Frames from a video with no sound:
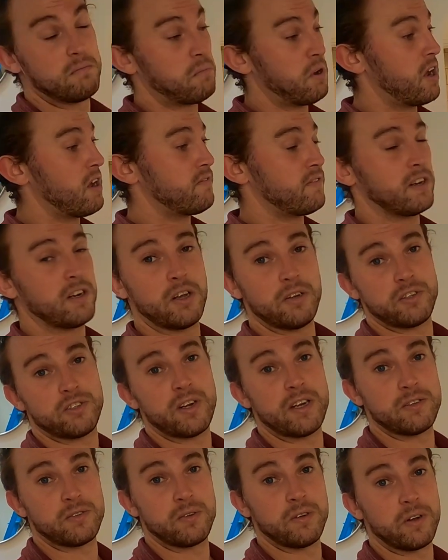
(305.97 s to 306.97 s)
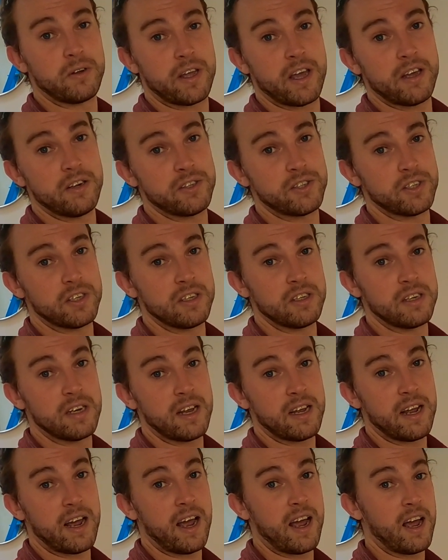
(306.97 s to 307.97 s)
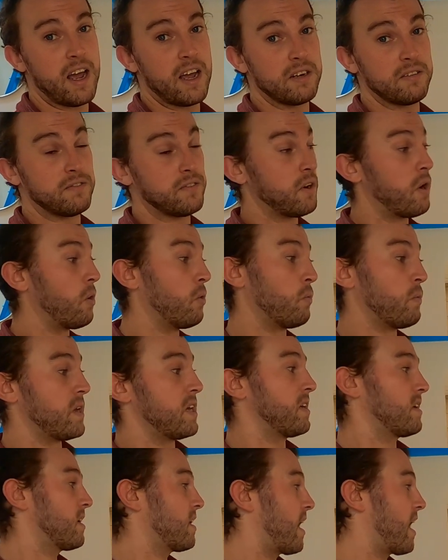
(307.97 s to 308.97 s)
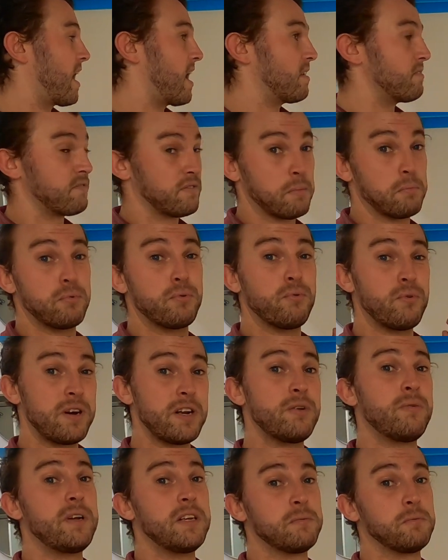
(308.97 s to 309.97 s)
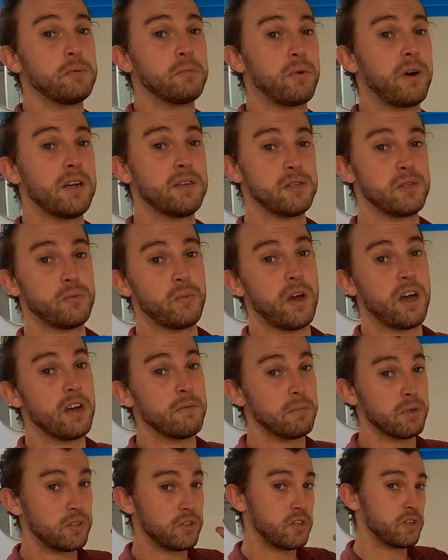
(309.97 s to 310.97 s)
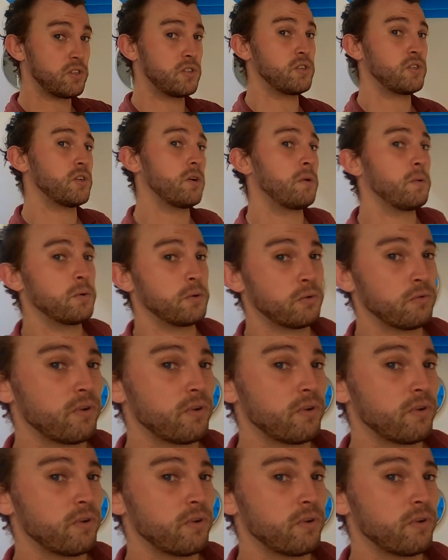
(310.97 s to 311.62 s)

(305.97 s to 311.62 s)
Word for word: perfect central location, and for the whole week, and for a pretty reasonable price as well. But just to show you